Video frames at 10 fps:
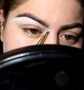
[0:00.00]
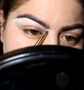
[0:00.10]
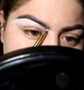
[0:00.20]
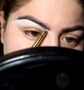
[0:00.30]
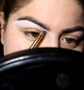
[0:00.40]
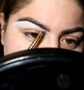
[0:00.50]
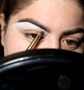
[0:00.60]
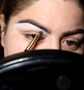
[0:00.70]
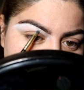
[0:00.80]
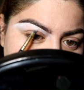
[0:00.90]

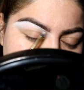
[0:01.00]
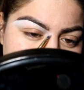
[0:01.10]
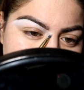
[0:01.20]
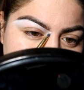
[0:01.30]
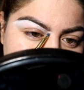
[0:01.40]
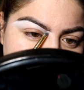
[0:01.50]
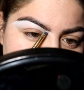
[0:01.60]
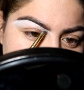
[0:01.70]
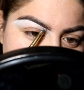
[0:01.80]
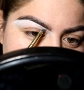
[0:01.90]

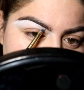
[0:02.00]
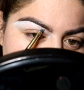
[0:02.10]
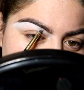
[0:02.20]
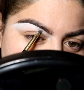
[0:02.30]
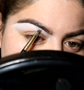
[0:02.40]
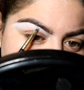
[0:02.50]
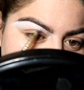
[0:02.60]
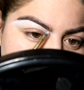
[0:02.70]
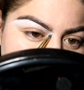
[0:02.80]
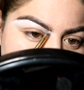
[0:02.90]

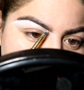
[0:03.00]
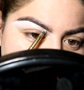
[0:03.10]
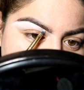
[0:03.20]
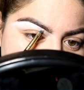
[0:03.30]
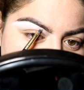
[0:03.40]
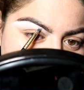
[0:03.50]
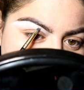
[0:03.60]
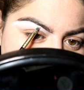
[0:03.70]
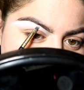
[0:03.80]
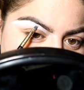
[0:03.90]

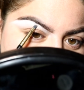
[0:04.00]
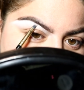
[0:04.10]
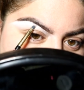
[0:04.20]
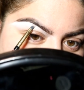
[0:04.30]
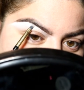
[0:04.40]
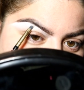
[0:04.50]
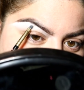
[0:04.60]
No one is speaking in this clip.